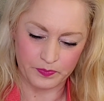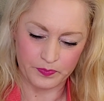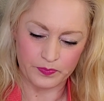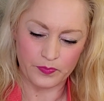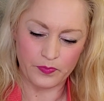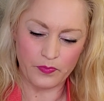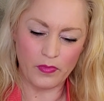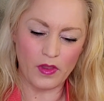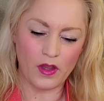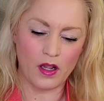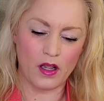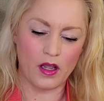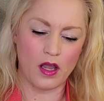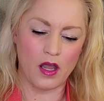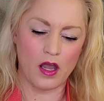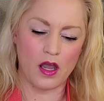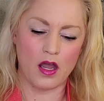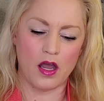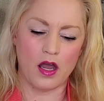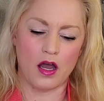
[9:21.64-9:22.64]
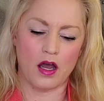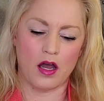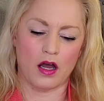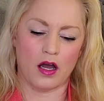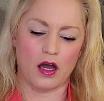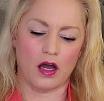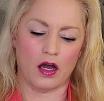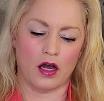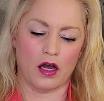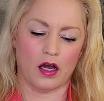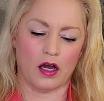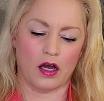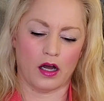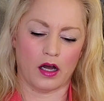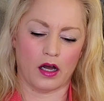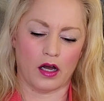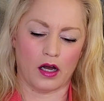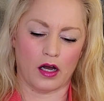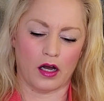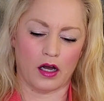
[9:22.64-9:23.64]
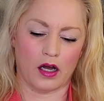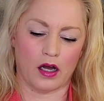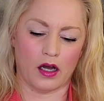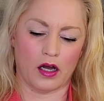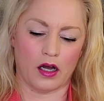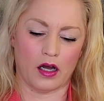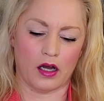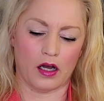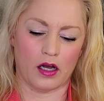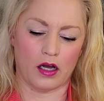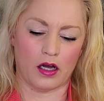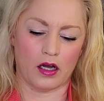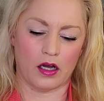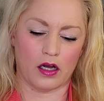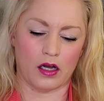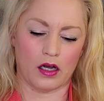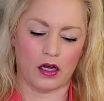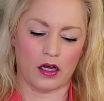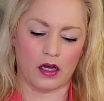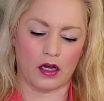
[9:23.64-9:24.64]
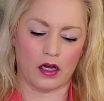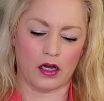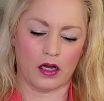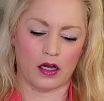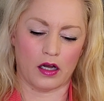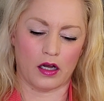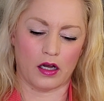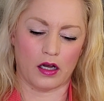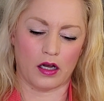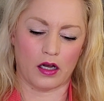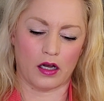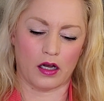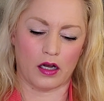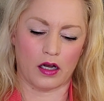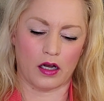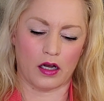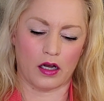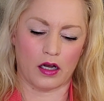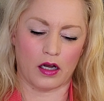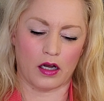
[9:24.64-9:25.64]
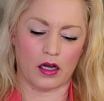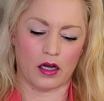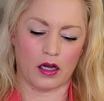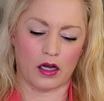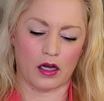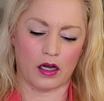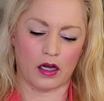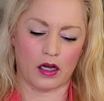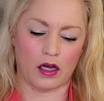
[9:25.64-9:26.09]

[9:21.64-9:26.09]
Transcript: (silence)